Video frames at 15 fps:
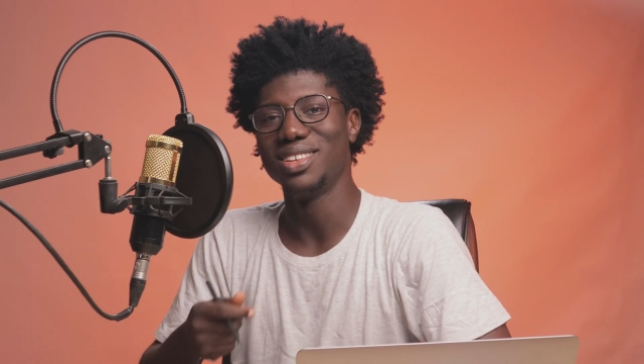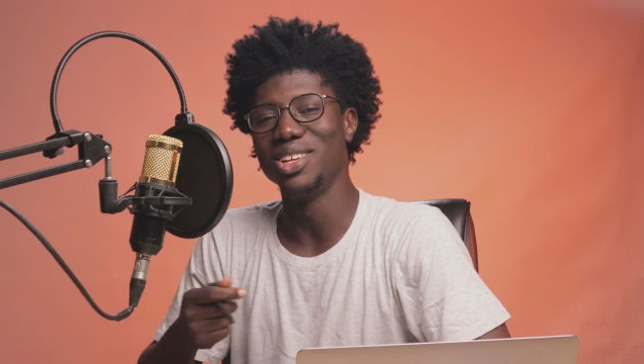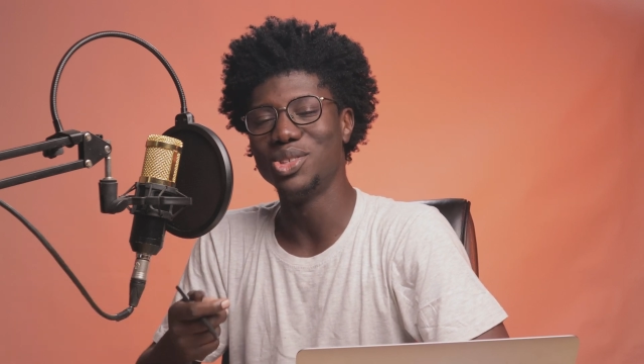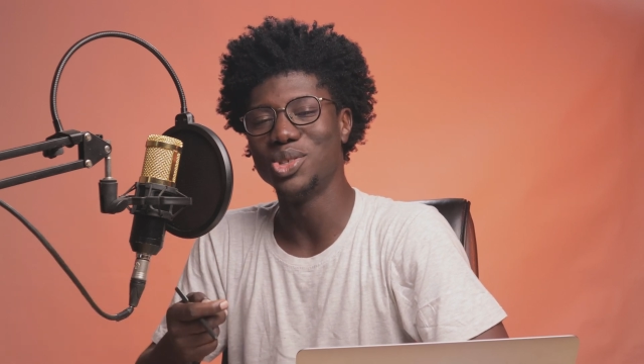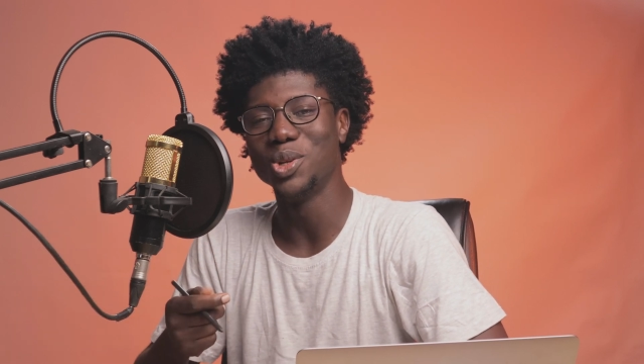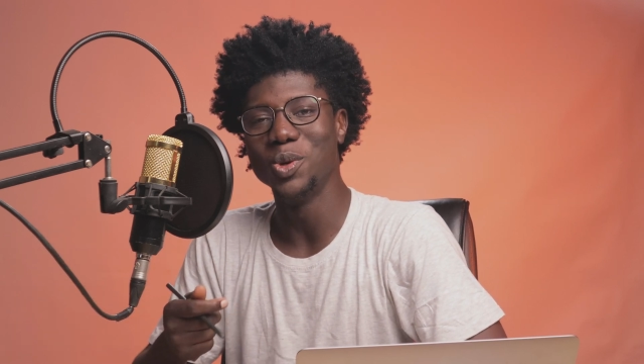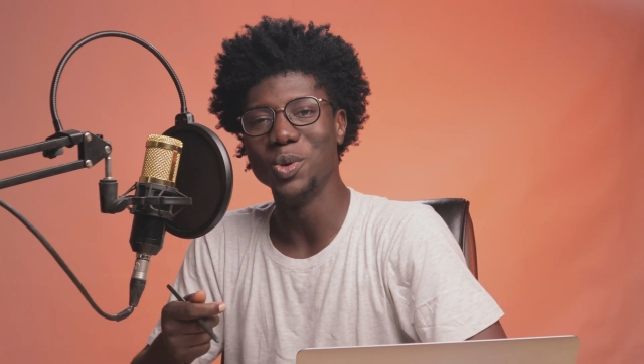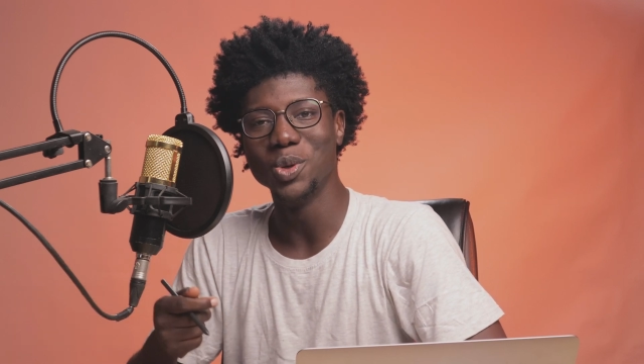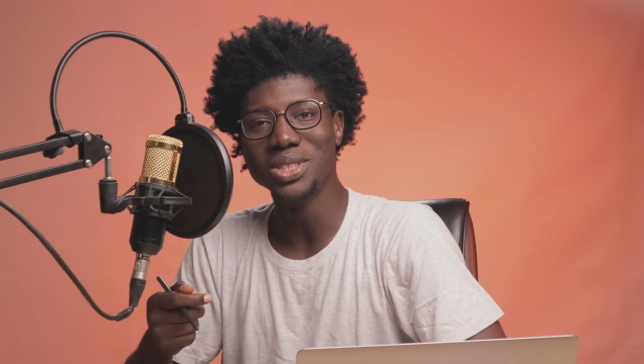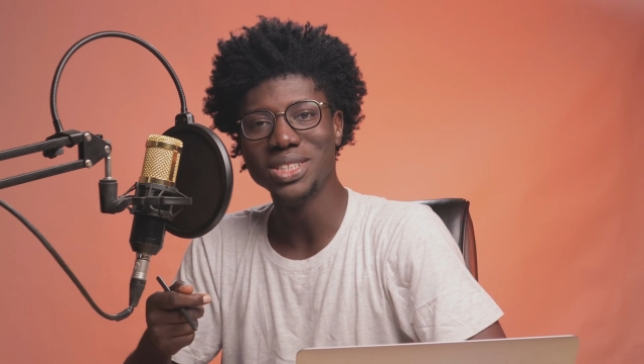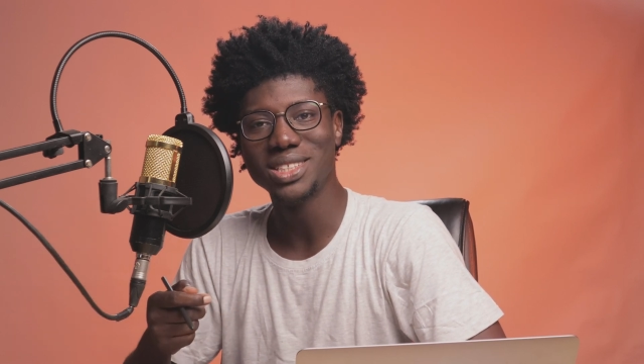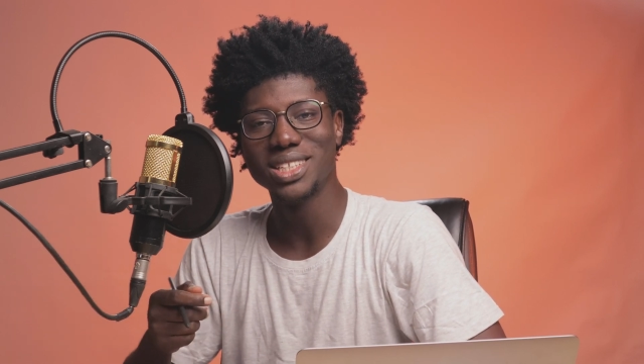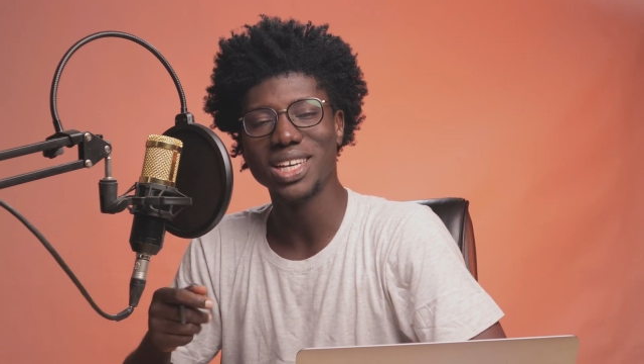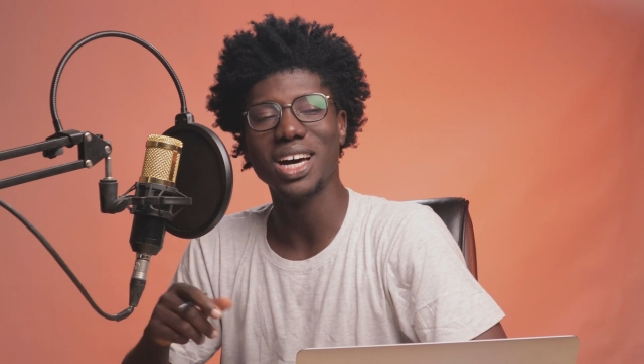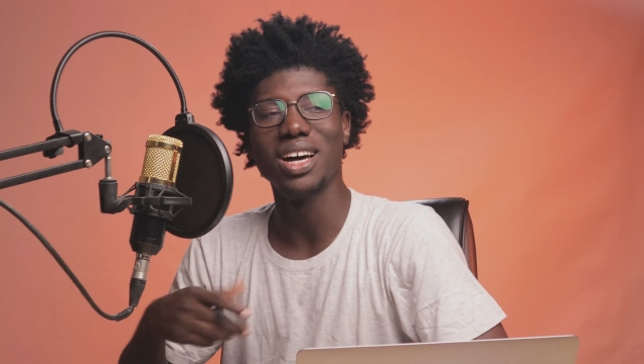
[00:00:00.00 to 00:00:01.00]
it to load
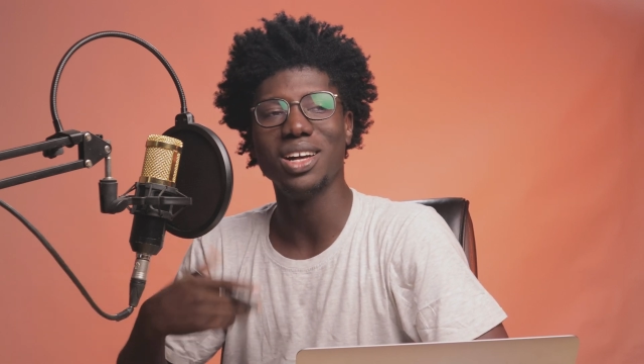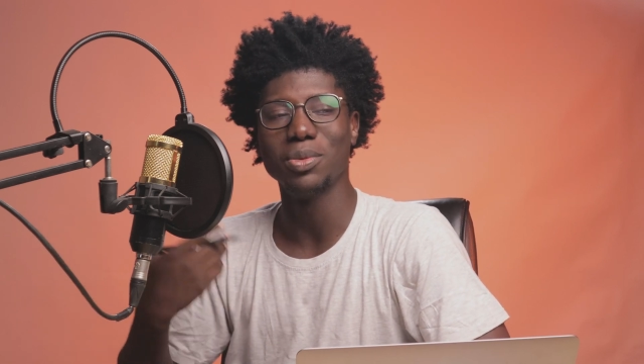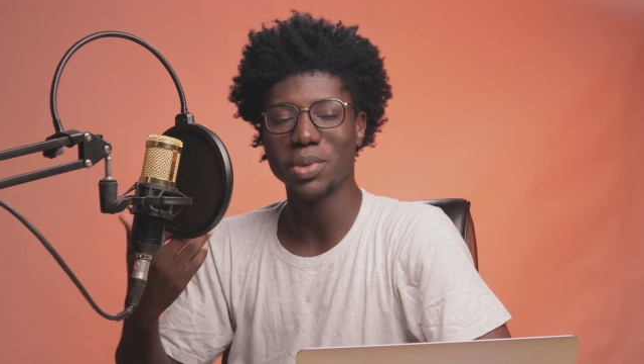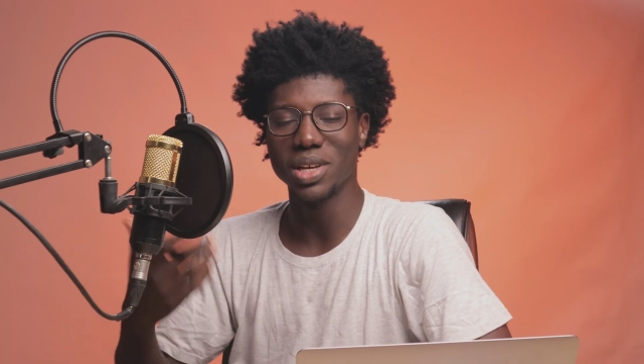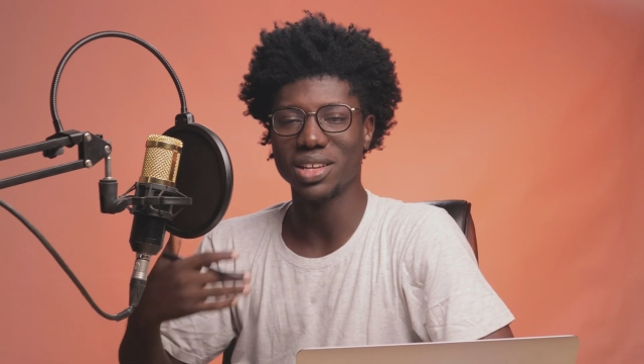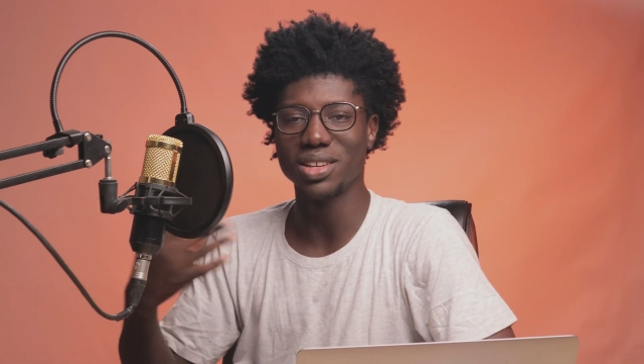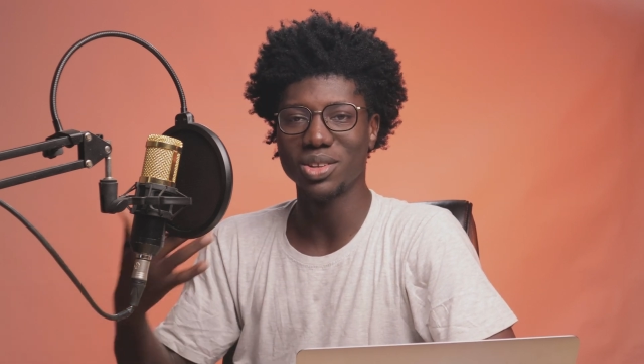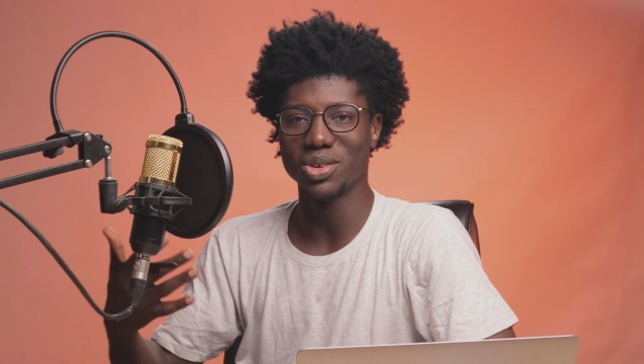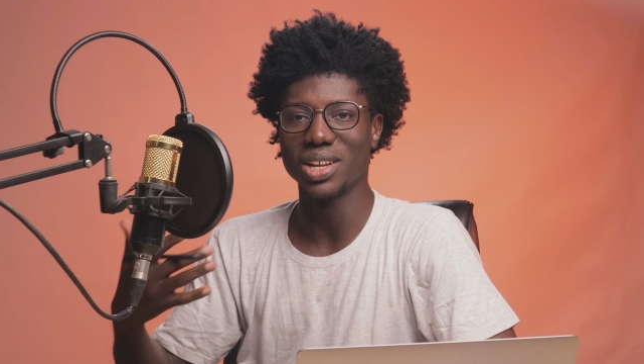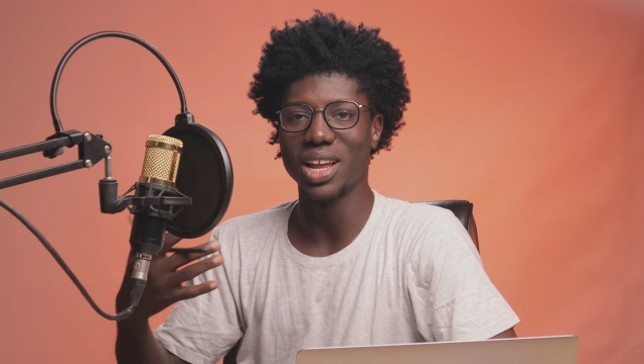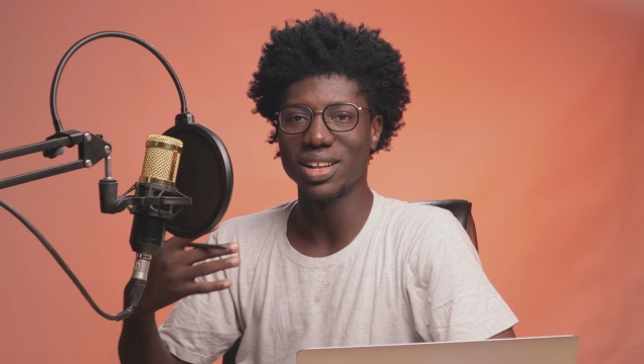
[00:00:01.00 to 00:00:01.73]
and make it look